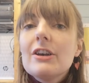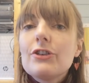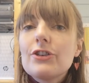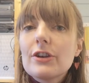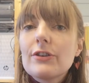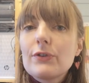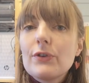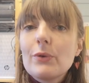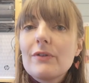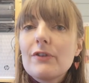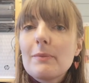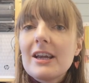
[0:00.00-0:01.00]
Just for
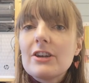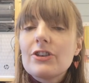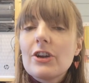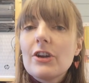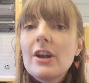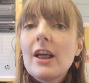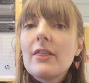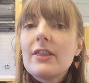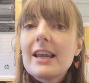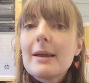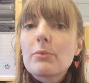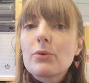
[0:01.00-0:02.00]
your information,
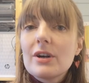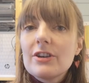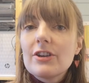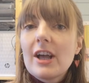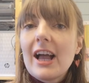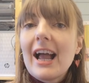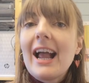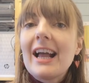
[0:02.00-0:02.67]
the printer